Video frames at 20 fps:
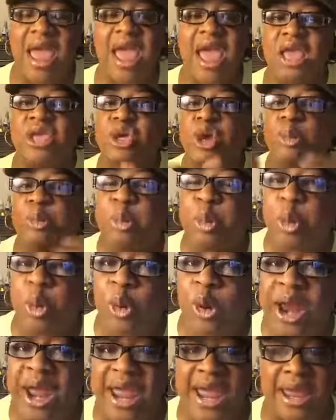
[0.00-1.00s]
And you're
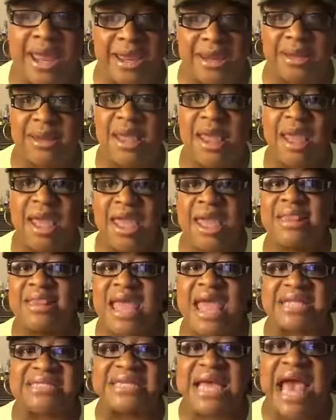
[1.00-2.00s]
praying in
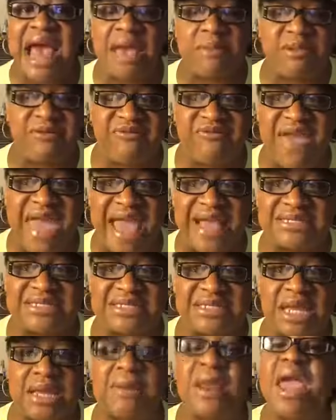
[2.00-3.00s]
that time of
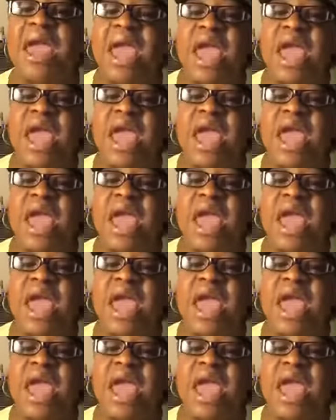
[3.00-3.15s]
fasting.